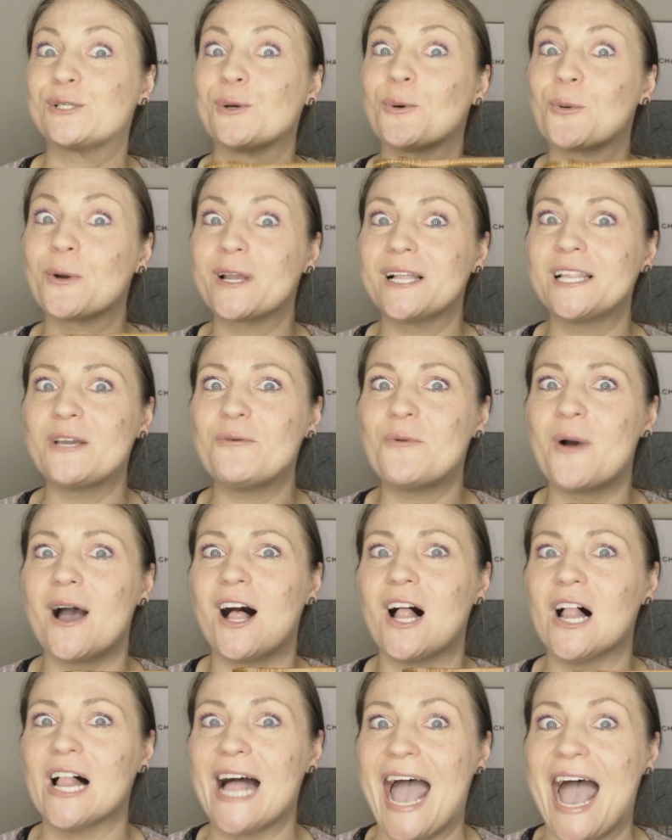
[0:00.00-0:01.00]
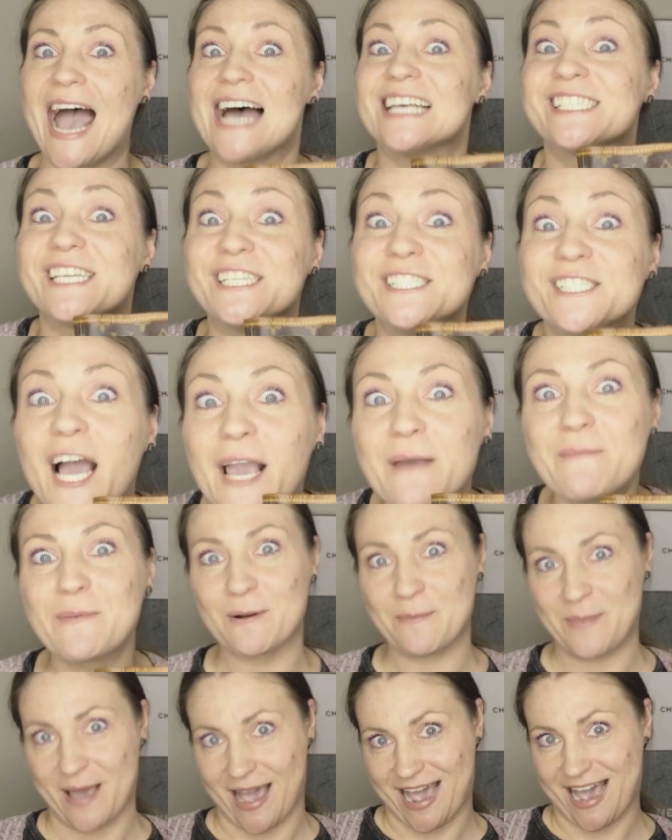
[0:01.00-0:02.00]
really well as a diaper
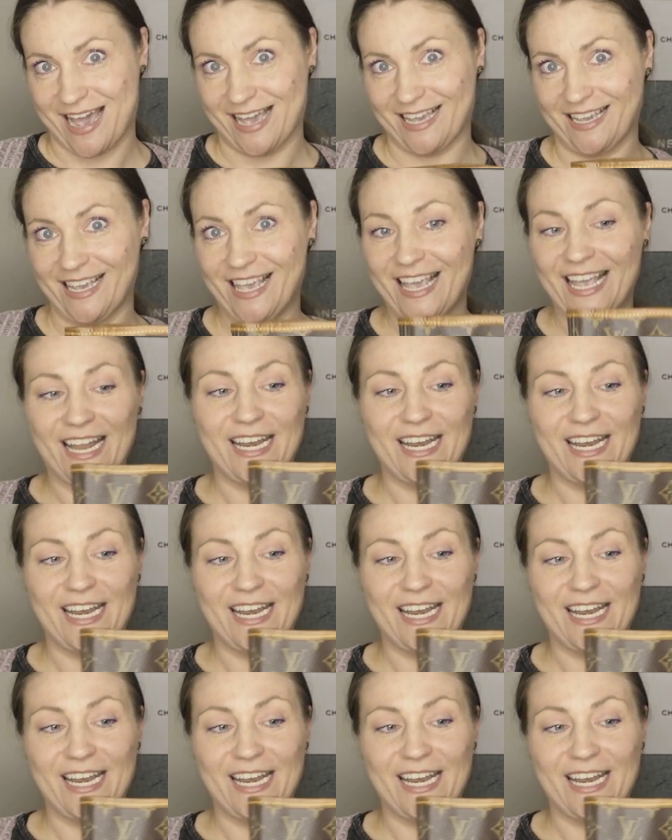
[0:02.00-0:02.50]
bag.